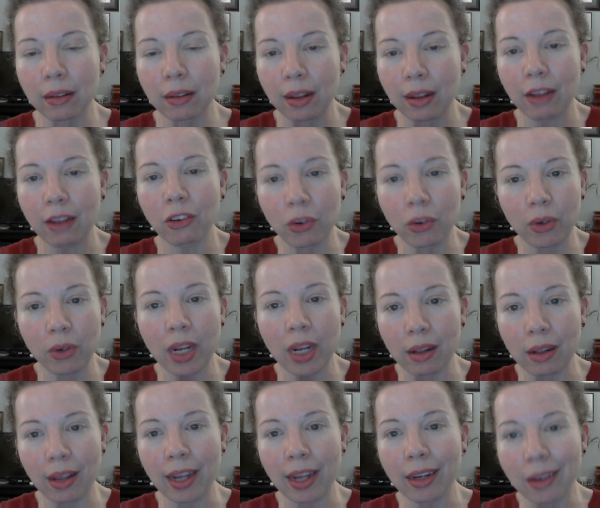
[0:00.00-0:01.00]
unless you get
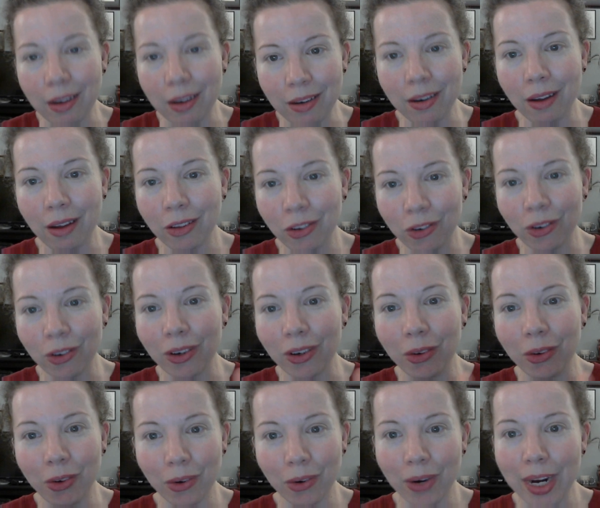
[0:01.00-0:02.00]
it like an
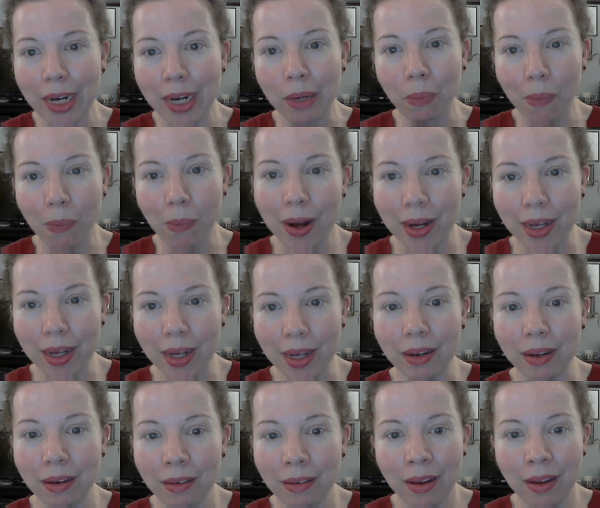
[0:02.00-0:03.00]
industrial grade
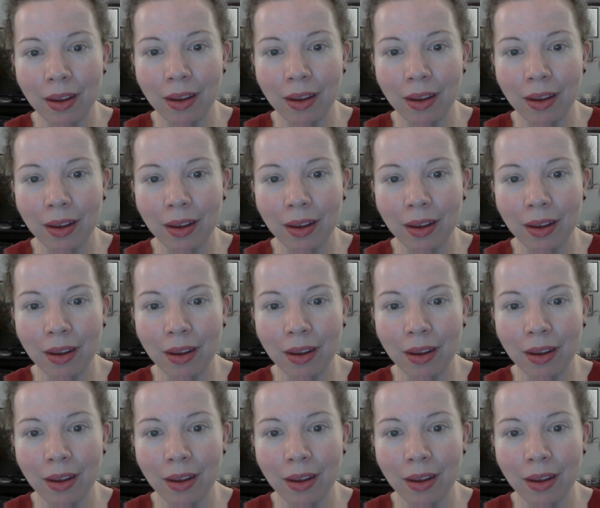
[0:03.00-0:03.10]
one.